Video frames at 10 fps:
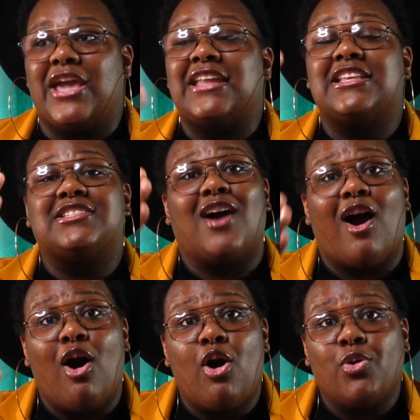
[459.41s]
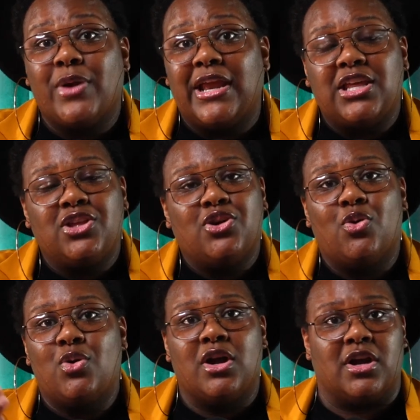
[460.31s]
it is already
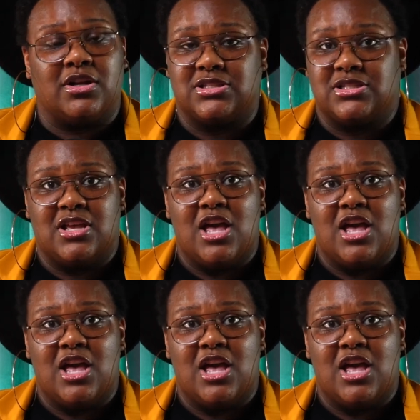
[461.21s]
yours.